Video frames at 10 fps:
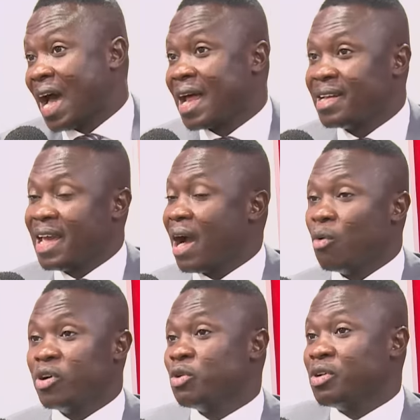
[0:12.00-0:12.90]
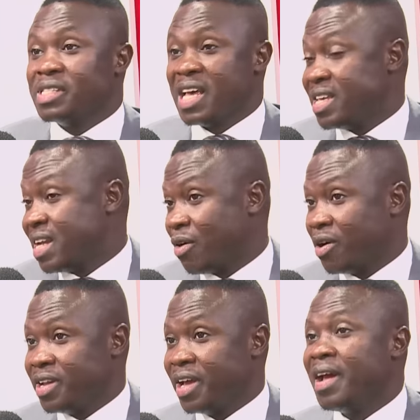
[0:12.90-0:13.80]
ah, dear, what you say, now,
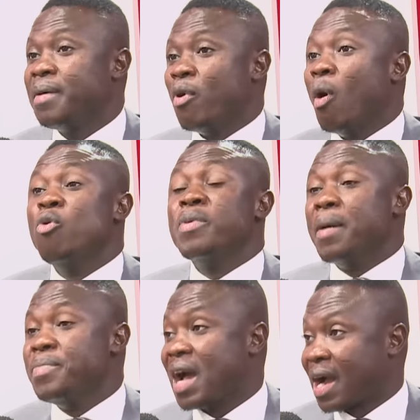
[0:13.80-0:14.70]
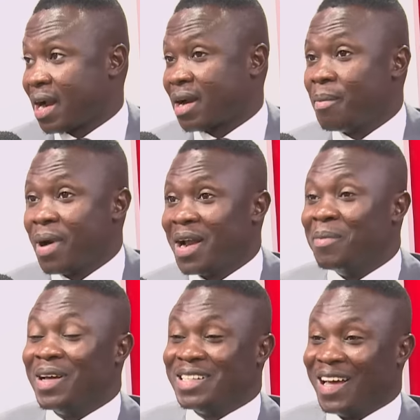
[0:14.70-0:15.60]
dear. Whom there be a cacraman,
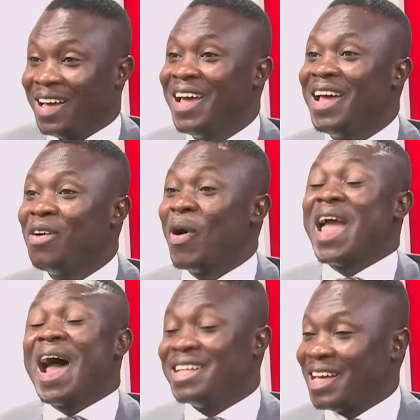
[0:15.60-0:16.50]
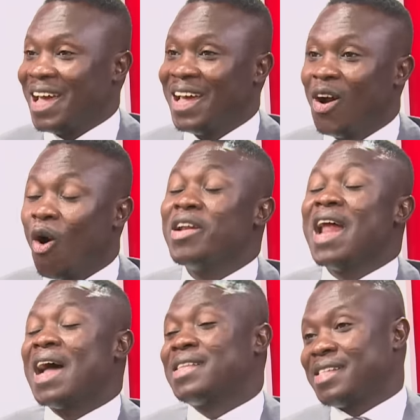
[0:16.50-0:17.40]
but why are there or
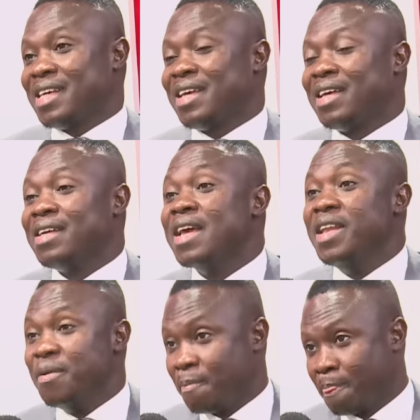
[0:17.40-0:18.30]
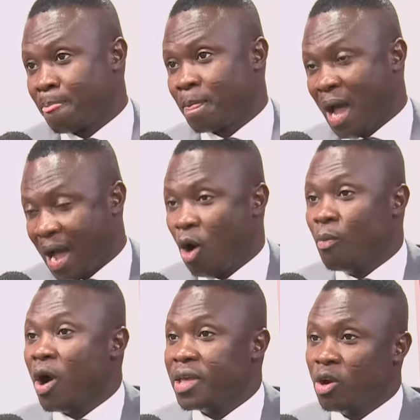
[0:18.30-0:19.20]
not? Yanim, aha,
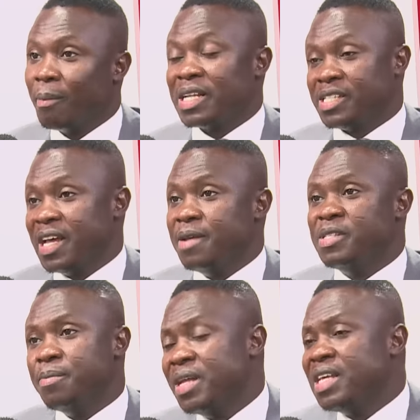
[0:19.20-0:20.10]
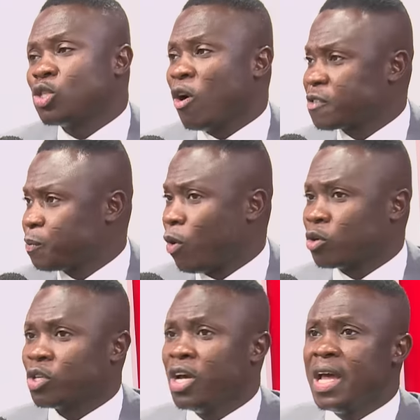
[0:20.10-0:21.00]
more you know, Matty and him, Minister of Sports,